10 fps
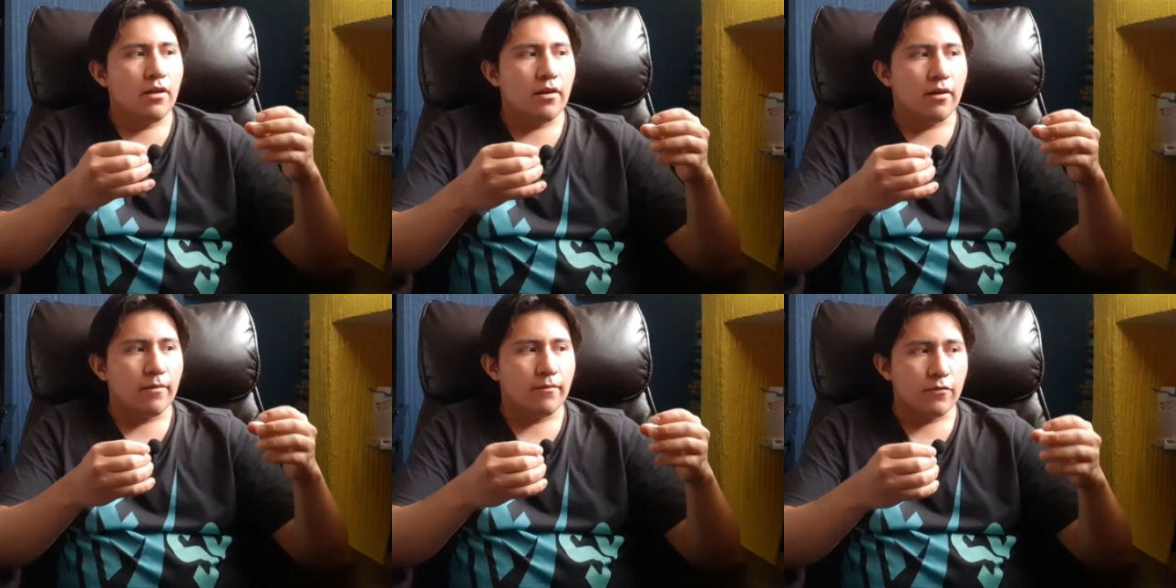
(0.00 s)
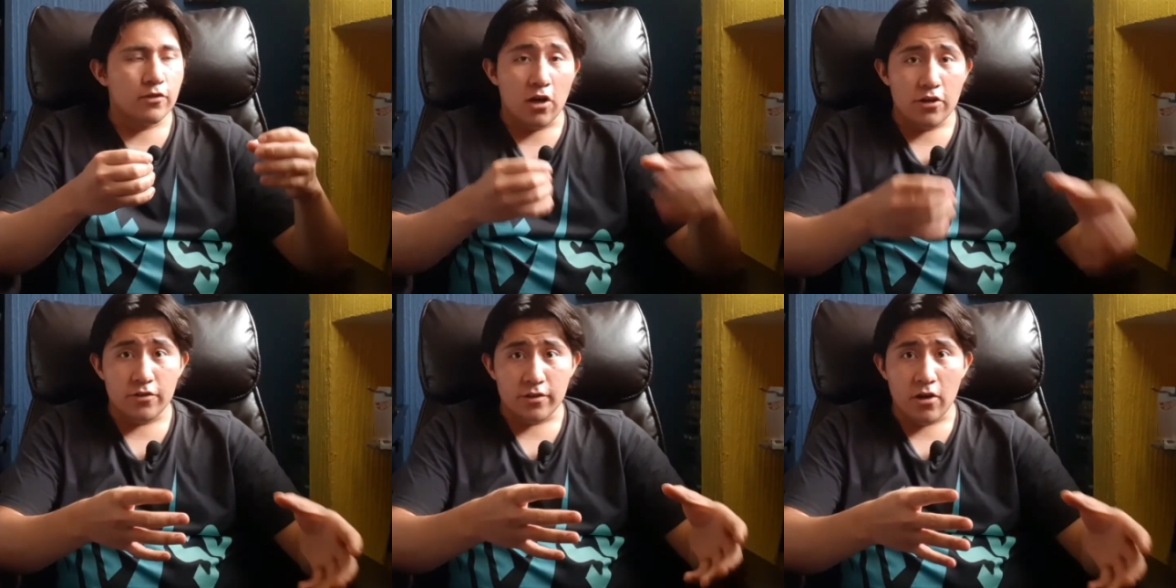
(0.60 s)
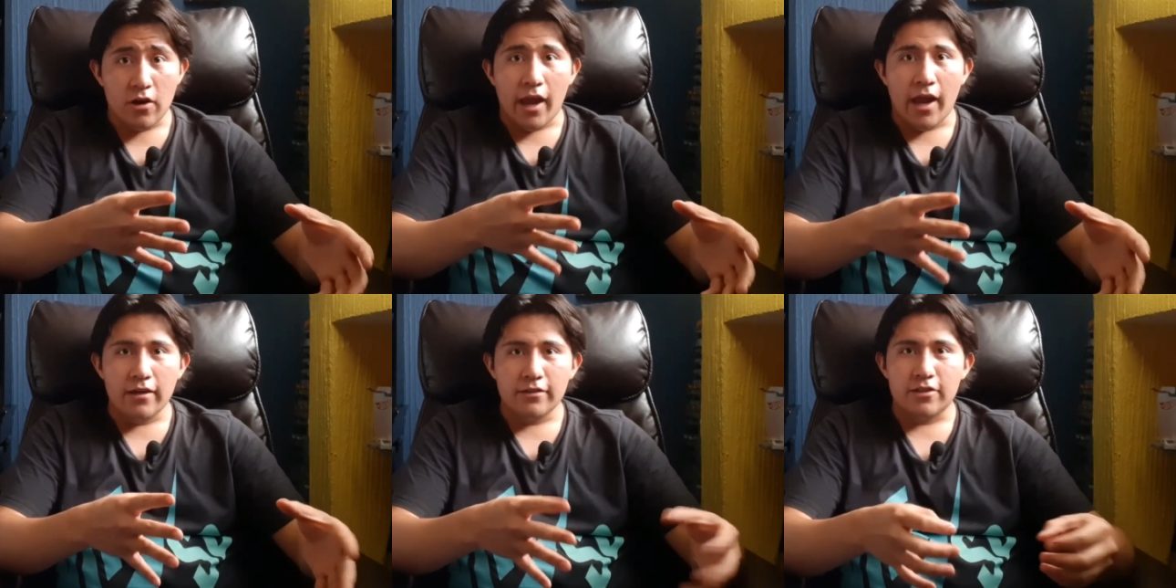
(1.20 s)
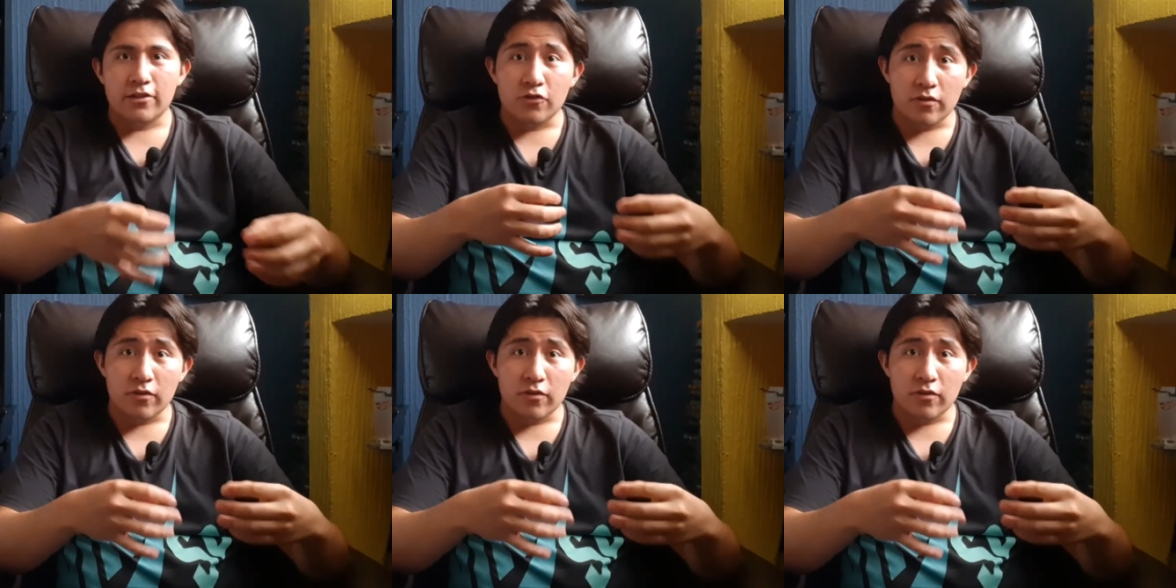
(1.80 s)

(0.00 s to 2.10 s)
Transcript: Dodge, on the other hand, starts to